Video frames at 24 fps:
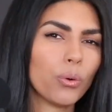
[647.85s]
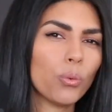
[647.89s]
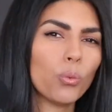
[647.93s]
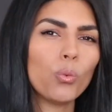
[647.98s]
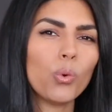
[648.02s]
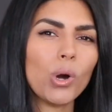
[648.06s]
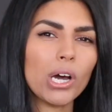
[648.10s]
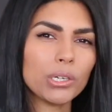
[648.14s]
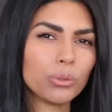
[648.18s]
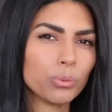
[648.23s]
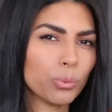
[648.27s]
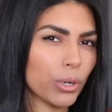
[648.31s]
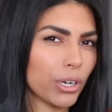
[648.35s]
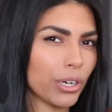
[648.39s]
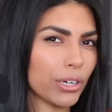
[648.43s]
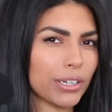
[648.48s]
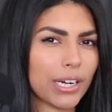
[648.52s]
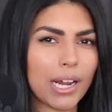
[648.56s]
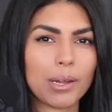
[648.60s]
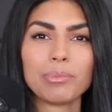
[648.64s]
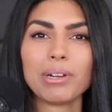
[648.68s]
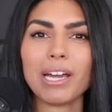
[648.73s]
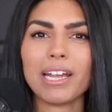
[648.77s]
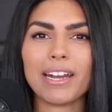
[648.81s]
One word.
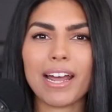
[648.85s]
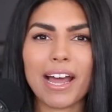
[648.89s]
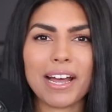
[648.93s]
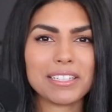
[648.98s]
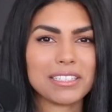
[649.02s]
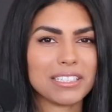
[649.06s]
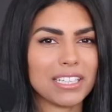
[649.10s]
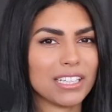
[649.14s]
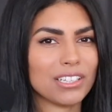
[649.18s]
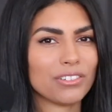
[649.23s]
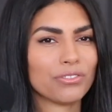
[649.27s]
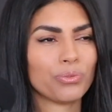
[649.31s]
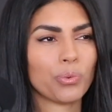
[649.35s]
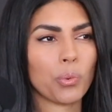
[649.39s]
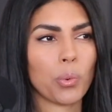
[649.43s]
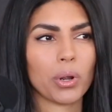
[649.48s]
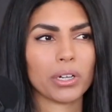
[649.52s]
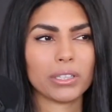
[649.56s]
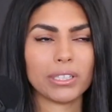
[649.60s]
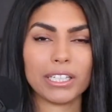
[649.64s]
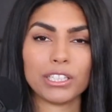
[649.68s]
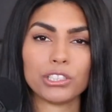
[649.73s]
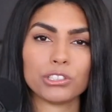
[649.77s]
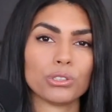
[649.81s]
I'm not asking for
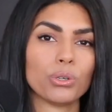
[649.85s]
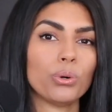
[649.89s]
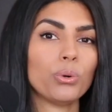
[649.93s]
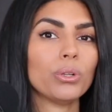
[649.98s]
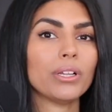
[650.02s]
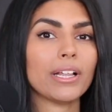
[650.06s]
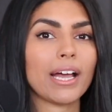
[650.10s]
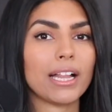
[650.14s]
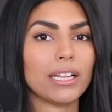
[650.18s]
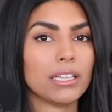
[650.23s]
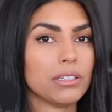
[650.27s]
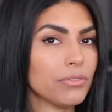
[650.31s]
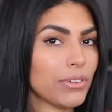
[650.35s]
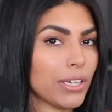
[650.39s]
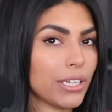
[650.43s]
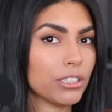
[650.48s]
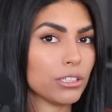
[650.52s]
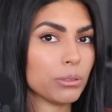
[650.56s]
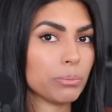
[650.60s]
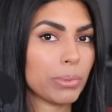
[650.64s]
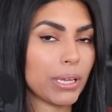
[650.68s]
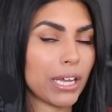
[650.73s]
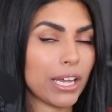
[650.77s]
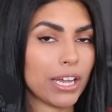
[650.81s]
like your whole
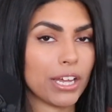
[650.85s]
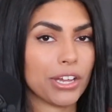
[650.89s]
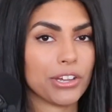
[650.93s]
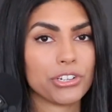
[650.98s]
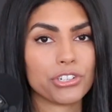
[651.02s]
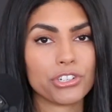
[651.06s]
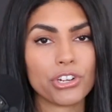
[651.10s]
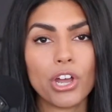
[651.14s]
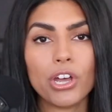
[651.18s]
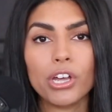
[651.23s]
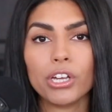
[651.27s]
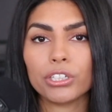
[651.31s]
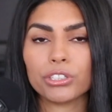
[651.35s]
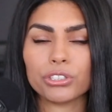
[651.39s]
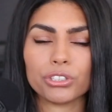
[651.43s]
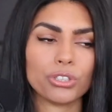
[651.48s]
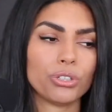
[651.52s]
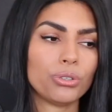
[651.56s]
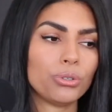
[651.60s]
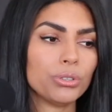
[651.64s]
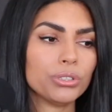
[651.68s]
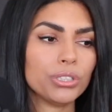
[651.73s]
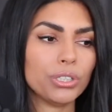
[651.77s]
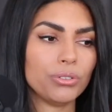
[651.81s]
elevator pitch, your
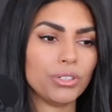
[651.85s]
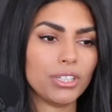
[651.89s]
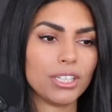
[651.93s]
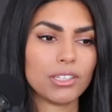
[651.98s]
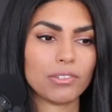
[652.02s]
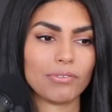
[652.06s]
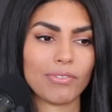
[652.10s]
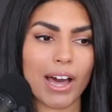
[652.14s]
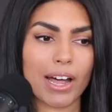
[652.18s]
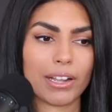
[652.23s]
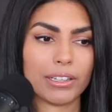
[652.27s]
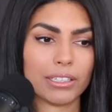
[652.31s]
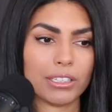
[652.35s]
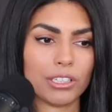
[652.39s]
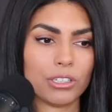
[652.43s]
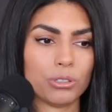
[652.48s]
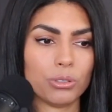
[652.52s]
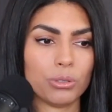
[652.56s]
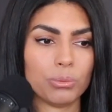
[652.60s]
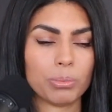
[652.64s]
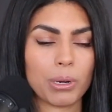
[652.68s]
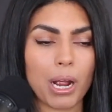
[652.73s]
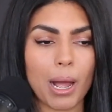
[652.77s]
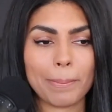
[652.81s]
whole unique
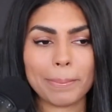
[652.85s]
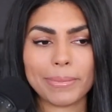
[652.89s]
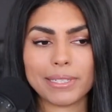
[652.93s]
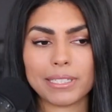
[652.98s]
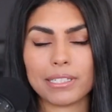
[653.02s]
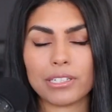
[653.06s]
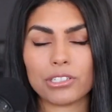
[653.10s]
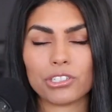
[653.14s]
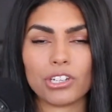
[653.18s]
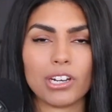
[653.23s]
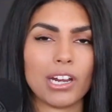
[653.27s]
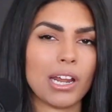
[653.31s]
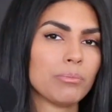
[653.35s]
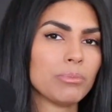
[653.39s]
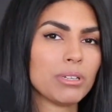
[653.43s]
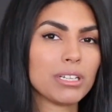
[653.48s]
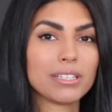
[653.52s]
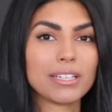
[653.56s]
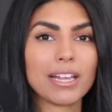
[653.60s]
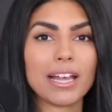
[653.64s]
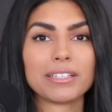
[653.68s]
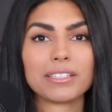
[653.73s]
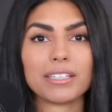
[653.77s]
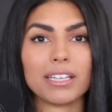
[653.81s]
value proposition. I'm
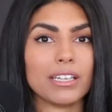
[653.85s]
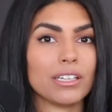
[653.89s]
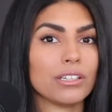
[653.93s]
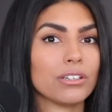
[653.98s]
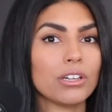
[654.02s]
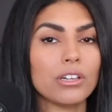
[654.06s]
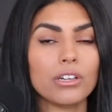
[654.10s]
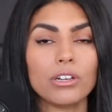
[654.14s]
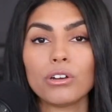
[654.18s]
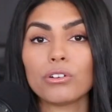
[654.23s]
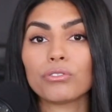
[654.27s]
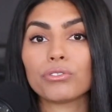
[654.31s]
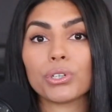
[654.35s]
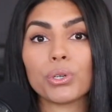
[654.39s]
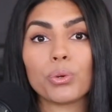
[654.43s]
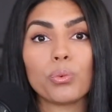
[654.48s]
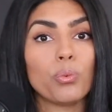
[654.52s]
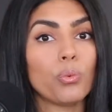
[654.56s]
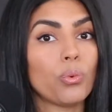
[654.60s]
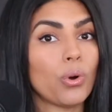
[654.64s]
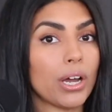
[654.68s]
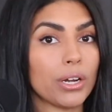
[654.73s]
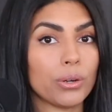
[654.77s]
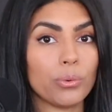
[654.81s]
just asking for
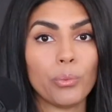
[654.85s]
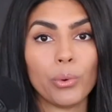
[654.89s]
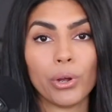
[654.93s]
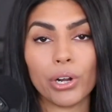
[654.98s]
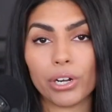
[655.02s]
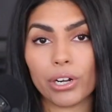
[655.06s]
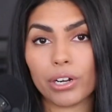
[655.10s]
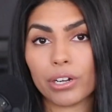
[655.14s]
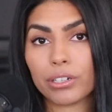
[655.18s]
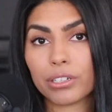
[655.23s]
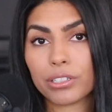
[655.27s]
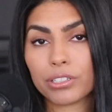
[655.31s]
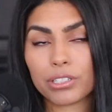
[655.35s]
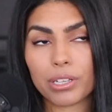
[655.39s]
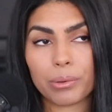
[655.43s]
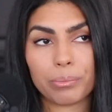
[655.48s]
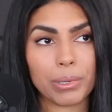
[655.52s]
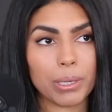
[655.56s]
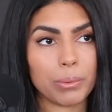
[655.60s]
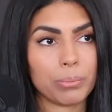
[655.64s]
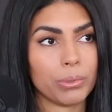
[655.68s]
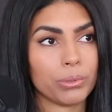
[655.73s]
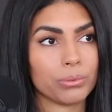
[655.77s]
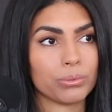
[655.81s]
one word. Some
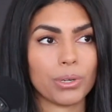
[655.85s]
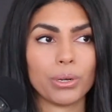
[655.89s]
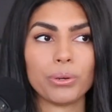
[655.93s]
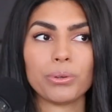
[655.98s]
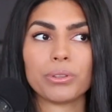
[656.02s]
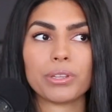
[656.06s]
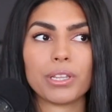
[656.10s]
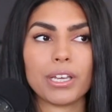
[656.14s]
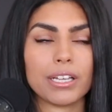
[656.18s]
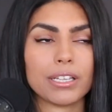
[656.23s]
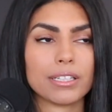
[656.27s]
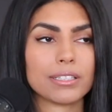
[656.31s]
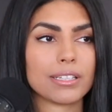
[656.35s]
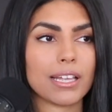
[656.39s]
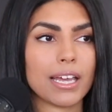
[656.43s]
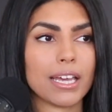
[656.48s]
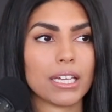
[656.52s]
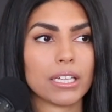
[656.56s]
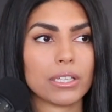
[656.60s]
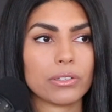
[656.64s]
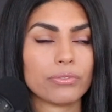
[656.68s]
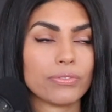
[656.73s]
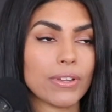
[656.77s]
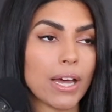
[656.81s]
people wrote things
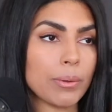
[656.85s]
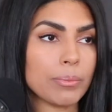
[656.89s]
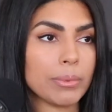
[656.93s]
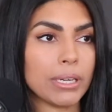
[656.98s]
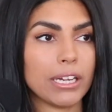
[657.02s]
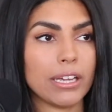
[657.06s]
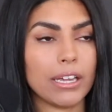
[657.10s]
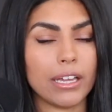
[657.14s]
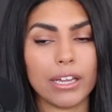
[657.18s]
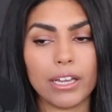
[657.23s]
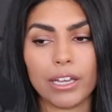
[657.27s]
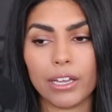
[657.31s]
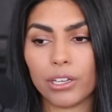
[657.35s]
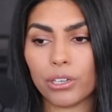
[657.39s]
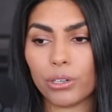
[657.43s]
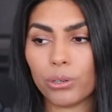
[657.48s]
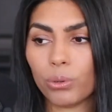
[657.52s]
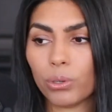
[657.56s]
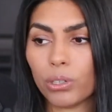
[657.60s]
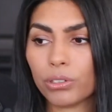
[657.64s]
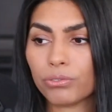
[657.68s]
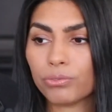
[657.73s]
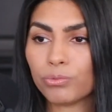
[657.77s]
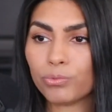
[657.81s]
like feminine
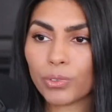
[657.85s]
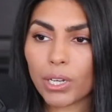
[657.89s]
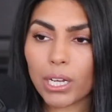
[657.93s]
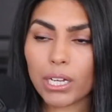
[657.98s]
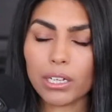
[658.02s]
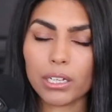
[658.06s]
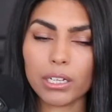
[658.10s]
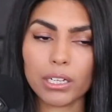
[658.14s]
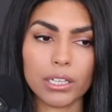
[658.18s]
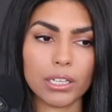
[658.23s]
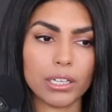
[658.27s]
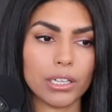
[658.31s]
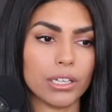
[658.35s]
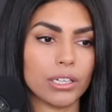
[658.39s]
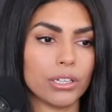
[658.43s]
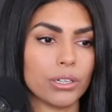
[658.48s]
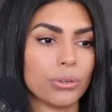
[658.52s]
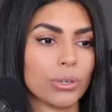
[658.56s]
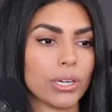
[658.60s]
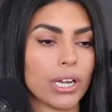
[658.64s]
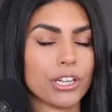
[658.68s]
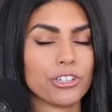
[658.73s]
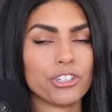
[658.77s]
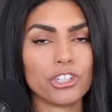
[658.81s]
or fun
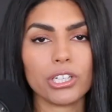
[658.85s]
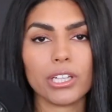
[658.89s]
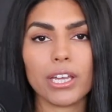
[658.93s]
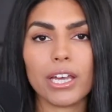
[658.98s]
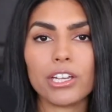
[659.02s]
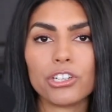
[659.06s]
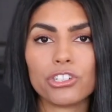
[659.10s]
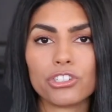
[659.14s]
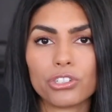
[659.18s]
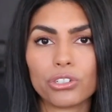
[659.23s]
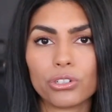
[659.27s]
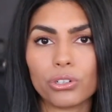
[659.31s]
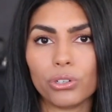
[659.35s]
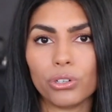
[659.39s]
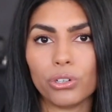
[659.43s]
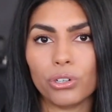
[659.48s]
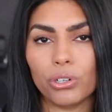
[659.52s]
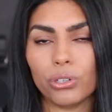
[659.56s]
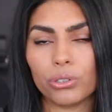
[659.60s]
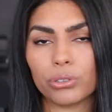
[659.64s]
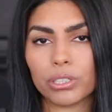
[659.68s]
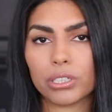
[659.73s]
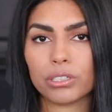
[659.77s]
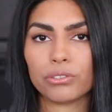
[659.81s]
or
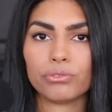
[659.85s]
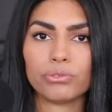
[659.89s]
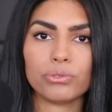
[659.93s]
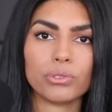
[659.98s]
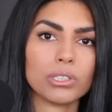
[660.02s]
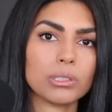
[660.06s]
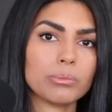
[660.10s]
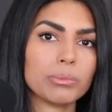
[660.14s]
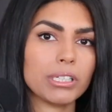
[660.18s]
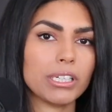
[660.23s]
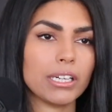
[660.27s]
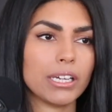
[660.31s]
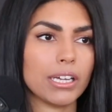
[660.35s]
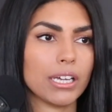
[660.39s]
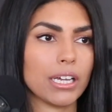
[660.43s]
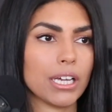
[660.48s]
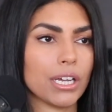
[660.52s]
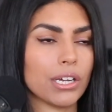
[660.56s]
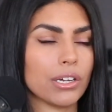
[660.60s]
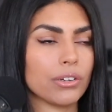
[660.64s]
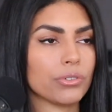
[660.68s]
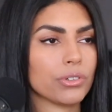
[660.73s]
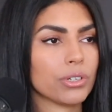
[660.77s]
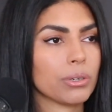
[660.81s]
educational or
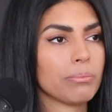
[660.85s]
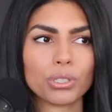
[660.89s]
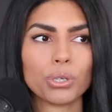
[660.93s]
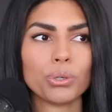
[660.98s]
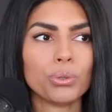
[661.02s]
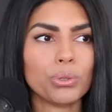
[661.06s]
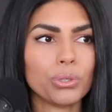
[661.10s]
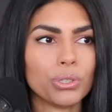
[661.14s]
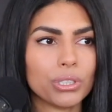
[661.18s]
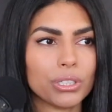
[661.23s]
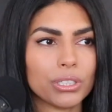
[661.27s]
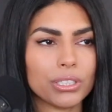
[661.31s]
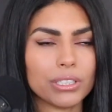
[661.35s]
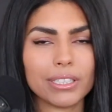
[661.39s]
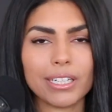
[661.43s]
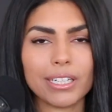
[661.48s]
informative or cool,